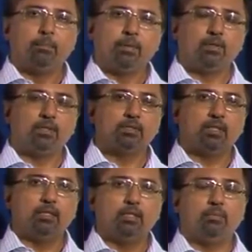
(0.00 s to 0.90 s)
because
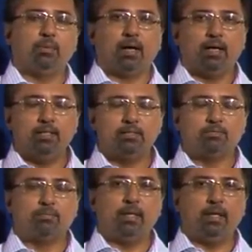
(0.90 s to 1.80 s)
in the eyes
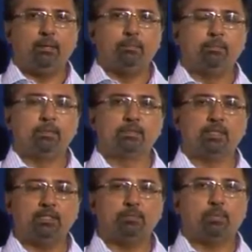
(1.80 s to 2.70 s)
of many
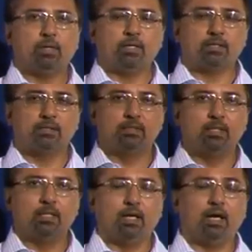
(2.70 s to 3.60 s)
such products
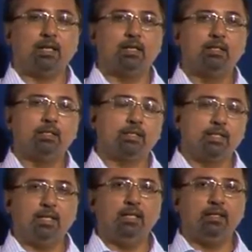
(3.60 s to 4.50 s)
are
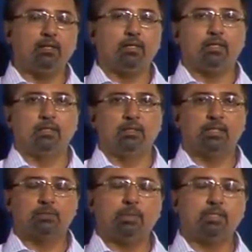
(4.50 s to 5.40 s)
really not
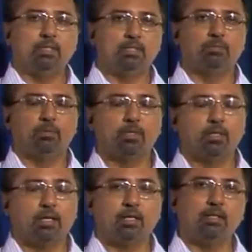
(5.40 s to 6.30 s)
especially
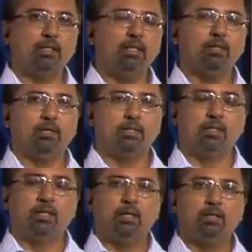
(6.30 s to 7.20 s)
smoking are really not
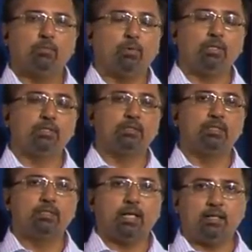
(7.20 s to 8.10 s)
what is
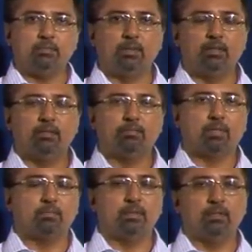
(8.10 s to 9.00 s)
desirable
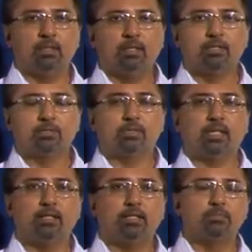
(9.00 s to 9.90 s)
from a
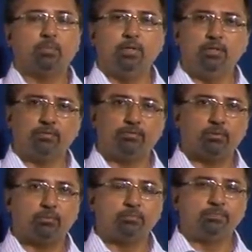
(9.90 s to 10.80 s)
society's point of view.